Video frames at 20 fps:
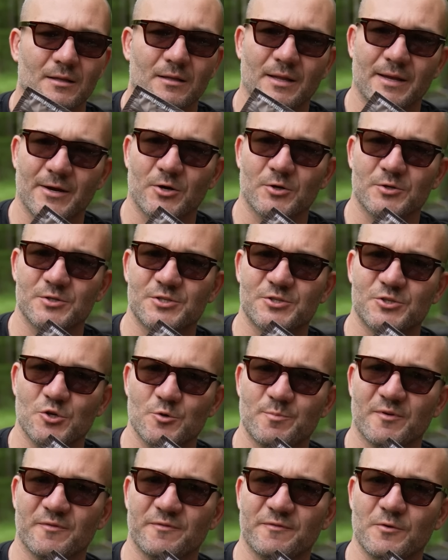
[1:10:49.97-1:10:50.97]

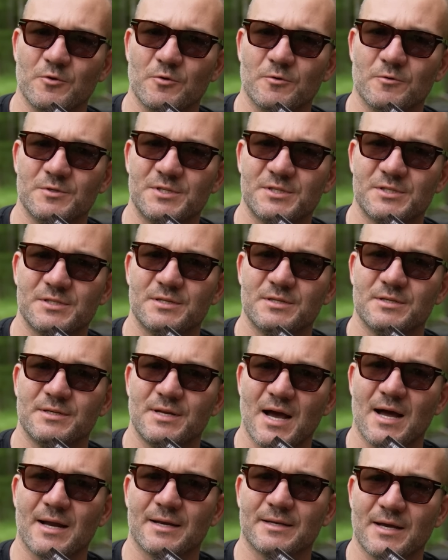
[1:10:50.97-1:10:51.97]

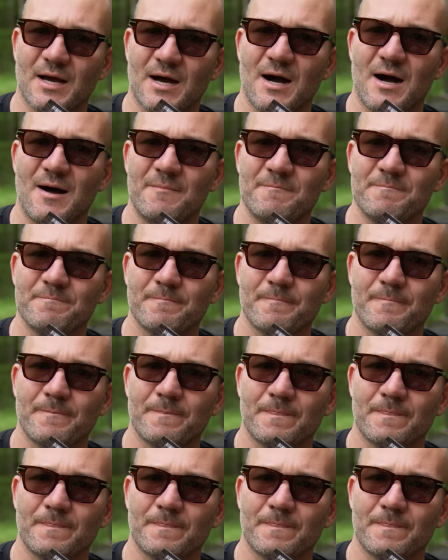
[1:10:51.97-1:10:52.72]
lairdsuperfoods.com.